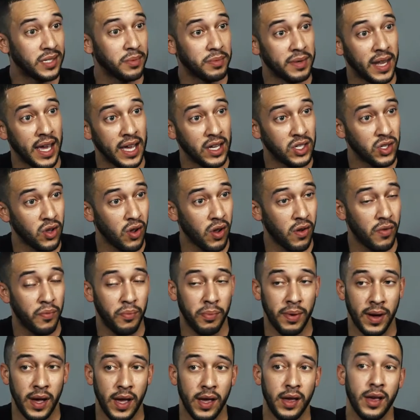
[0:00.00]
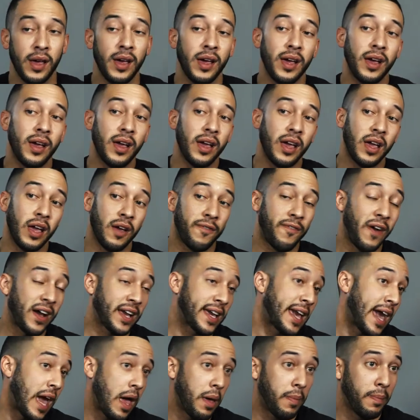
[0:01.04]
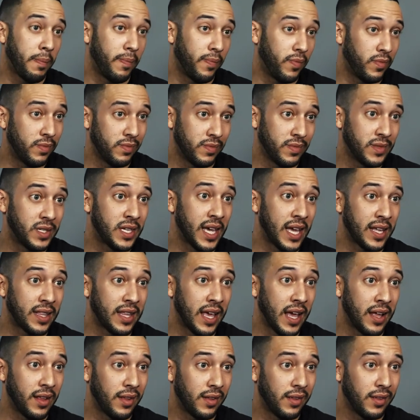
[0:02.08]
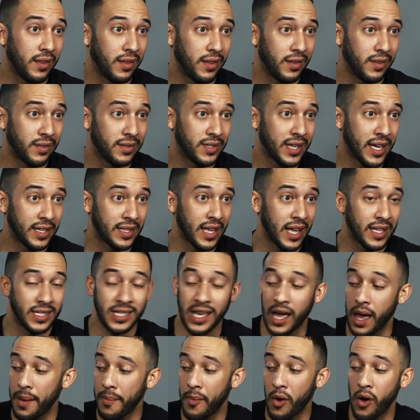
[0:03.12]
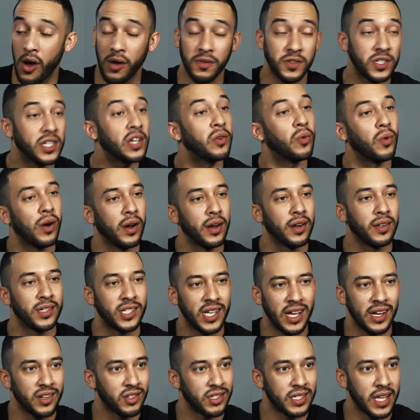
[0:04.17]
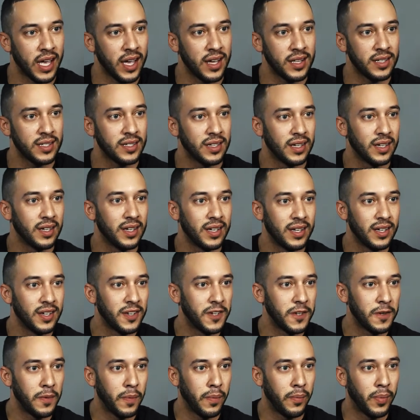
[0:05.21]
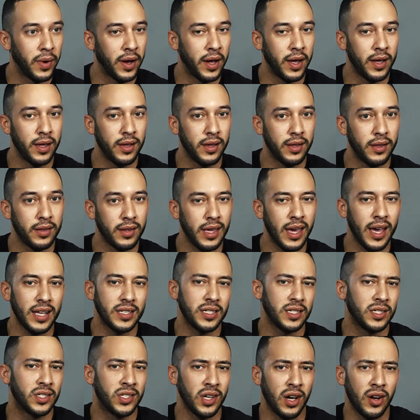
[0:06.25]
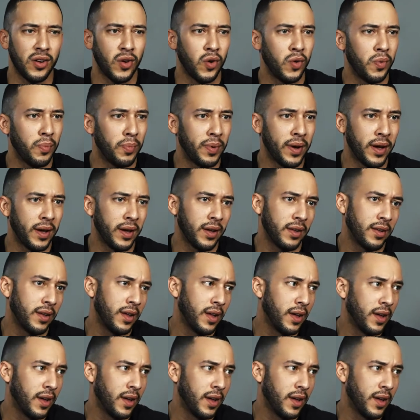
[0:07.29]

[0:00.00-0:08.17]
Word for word: some days off, but if I can't take that, take that time off, she would, she understands. But yeah, it's a juggle, but